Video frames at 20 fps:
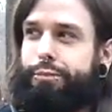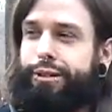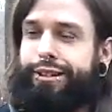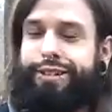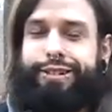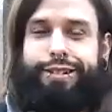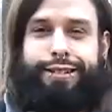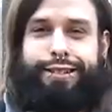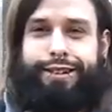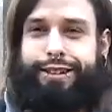
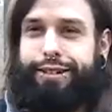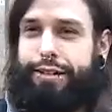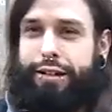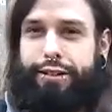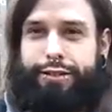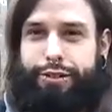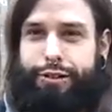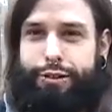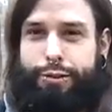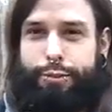But they're
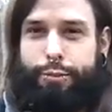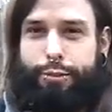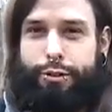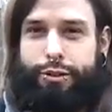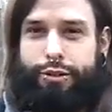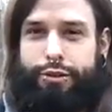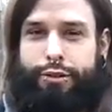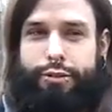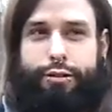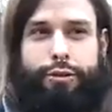not
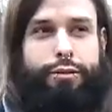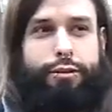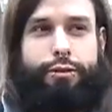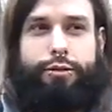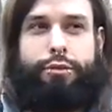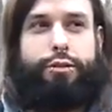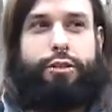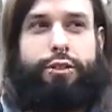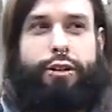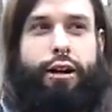Tims.
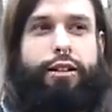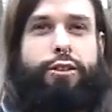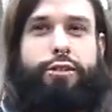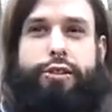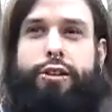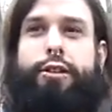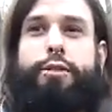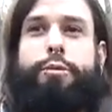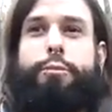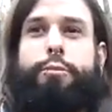They're not
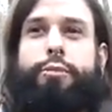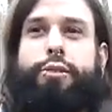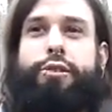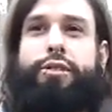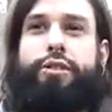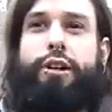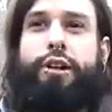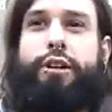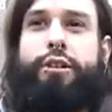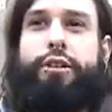Tims.
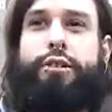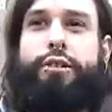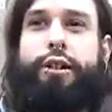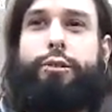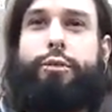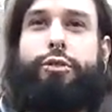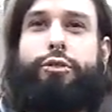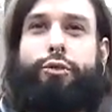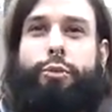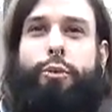
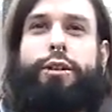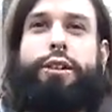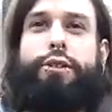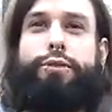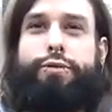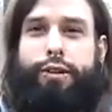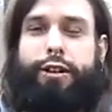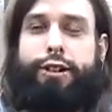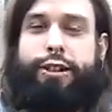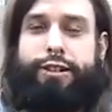They were
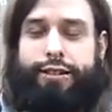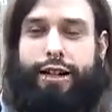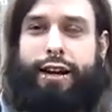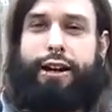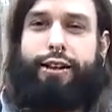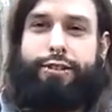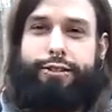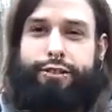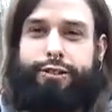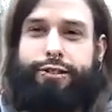$20 fucking
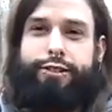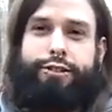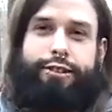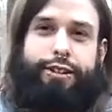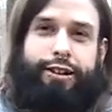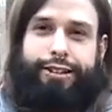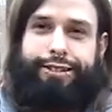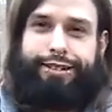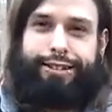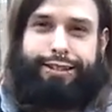dollars.
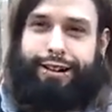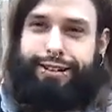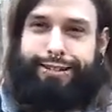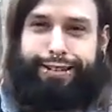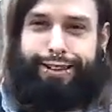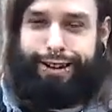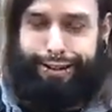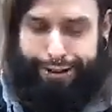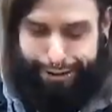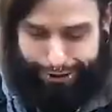They're
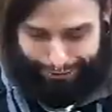not.